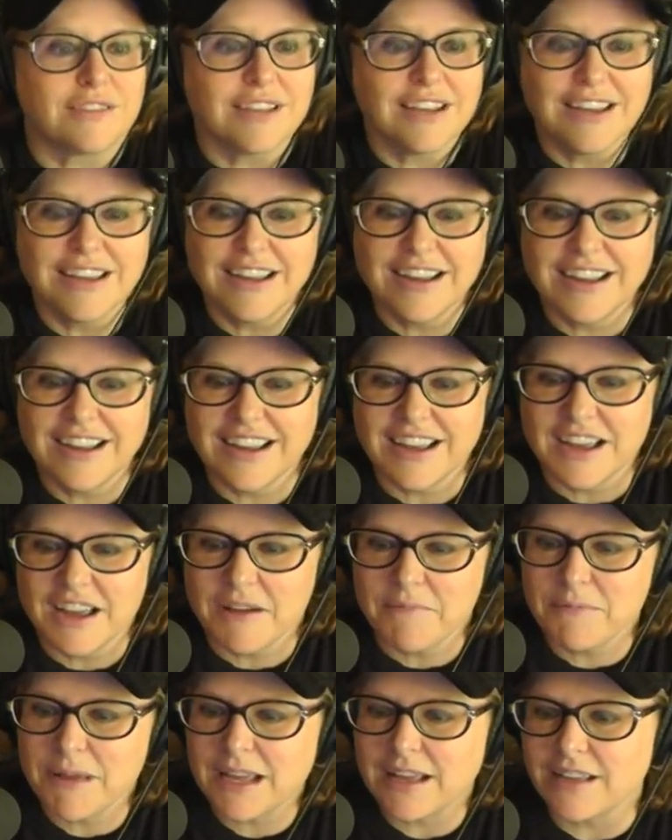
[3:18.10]
Why?
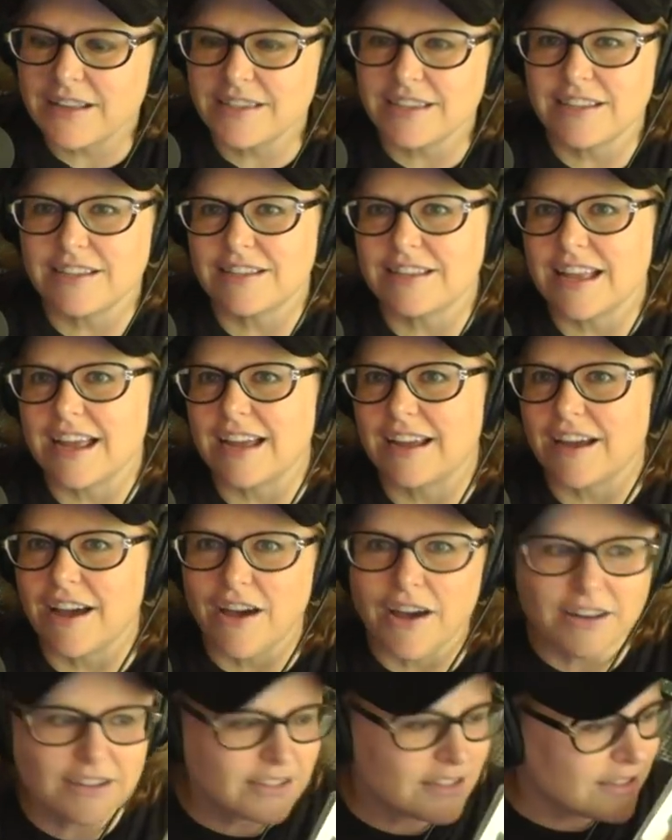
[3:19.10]
Because it's like,
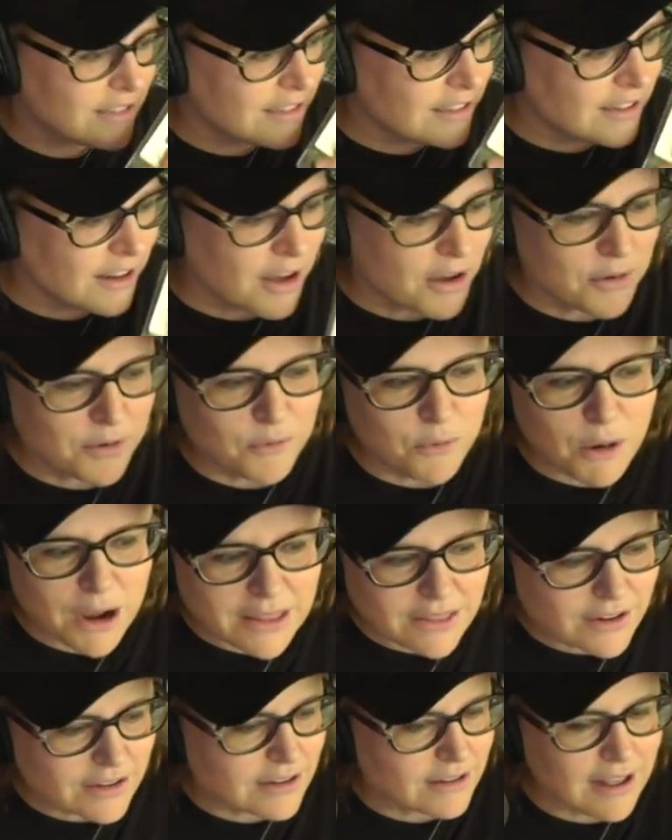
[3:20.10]
uh, you know,
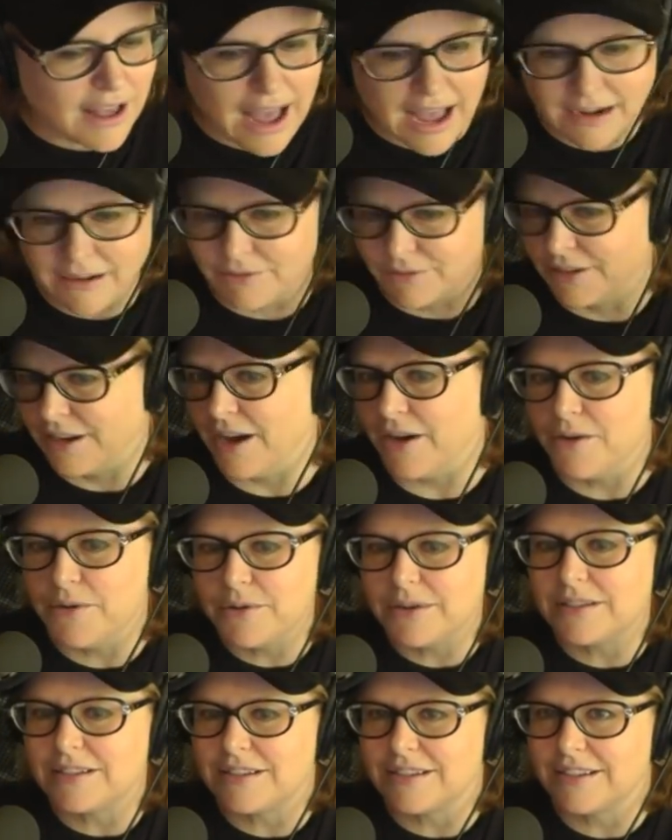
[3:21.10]
whether I don't know. We have these